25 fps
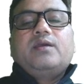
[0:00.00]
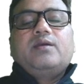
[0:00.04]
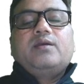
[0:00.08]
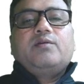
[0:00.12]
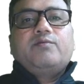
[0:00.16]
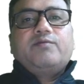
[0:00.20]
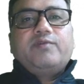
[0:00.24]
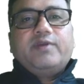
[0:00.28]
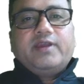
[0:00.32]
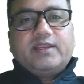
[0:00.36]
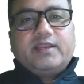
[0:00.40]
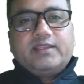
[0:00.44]

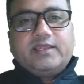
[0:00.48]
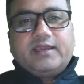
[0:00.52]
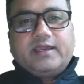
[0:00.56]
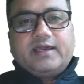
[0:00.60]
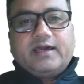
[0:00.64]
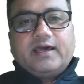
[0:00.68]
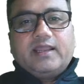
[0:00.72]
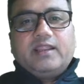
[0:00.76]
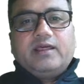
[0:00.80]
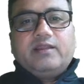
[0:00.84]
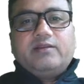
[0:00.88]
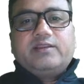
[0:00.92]
where the
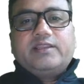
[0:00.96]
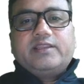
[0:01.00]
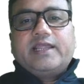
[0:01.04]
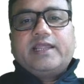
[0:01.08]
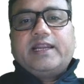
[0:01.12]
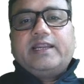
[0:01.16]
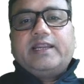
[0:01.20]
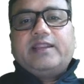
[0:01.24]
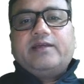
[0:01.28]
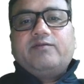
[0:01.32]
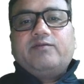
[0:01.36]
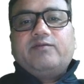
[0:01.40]
color
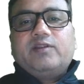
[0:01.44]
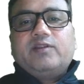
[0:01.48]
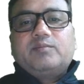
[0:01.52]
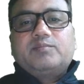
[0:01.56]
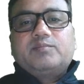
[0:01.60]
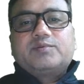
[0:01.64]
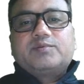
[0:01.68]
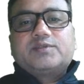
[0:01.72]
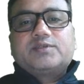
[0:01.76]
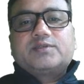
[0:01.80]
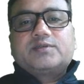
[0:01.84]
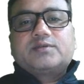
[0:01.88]
that
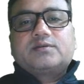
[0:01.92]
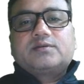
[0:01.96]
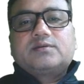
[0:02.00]
develops